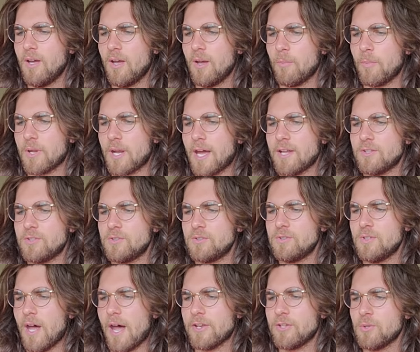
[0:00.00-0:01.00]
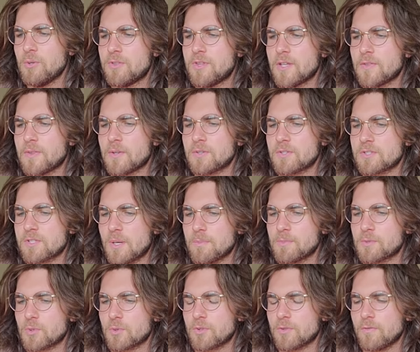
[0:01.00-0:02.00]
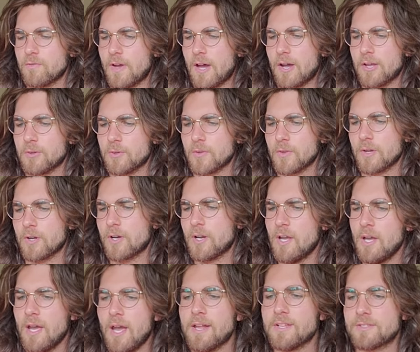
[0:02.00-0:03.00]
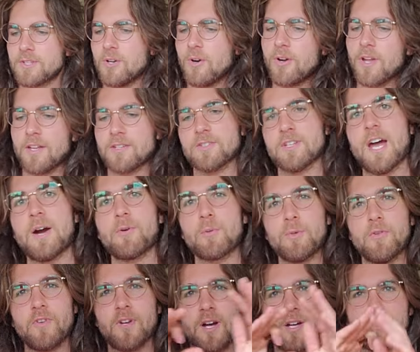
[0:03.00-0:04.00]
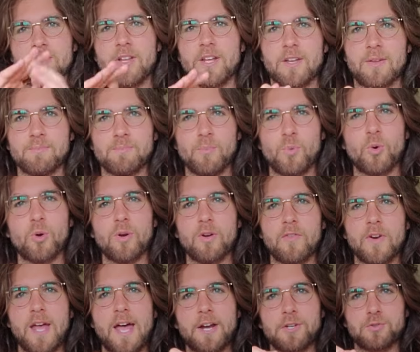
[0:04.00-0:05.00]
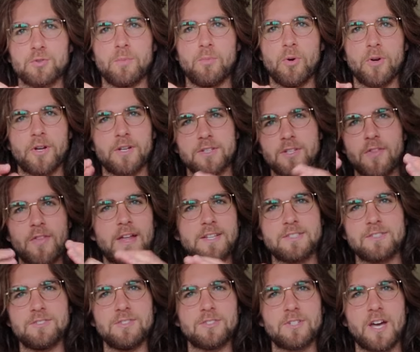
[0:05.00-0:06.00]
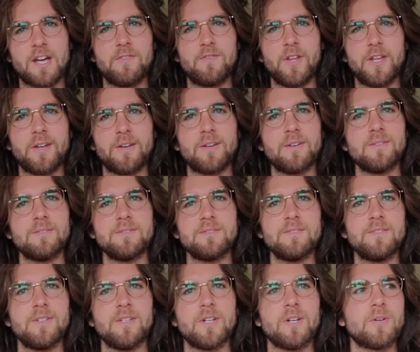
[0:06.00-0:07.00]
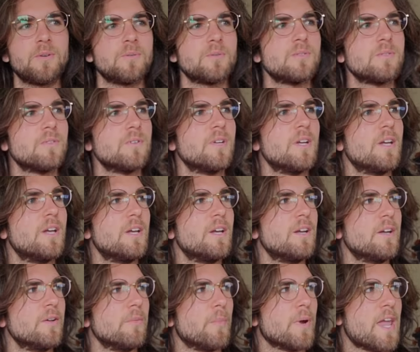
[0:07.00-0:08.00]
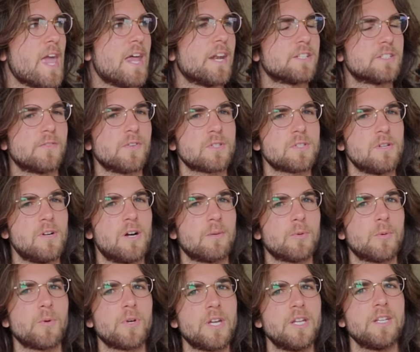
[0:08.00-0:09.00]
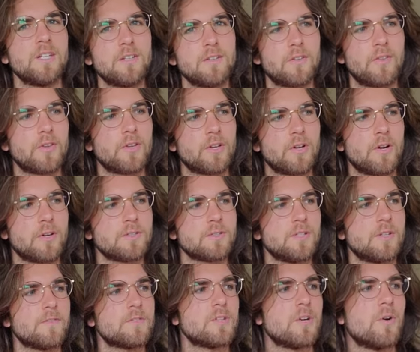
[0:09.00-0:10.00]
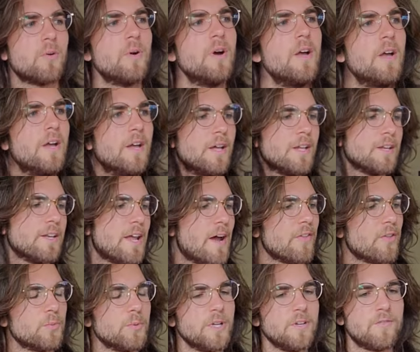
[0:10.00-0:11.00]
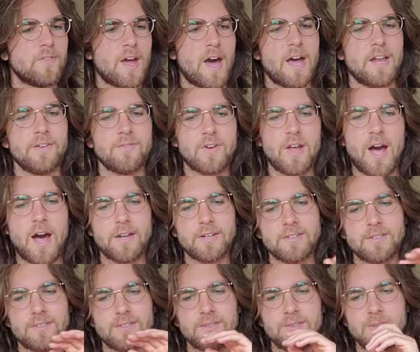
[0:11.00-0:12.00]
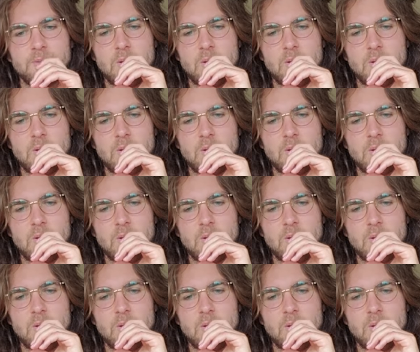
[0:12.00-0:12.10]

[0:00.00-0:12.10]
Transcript: But I do think there's some sort of value in there. And so, okay, so now we're moving on to like more of an actual point, because like that's just kind of like, you know, mechanics of a song, but we're getting into the guitar stuff. So now that we've kind of gotten,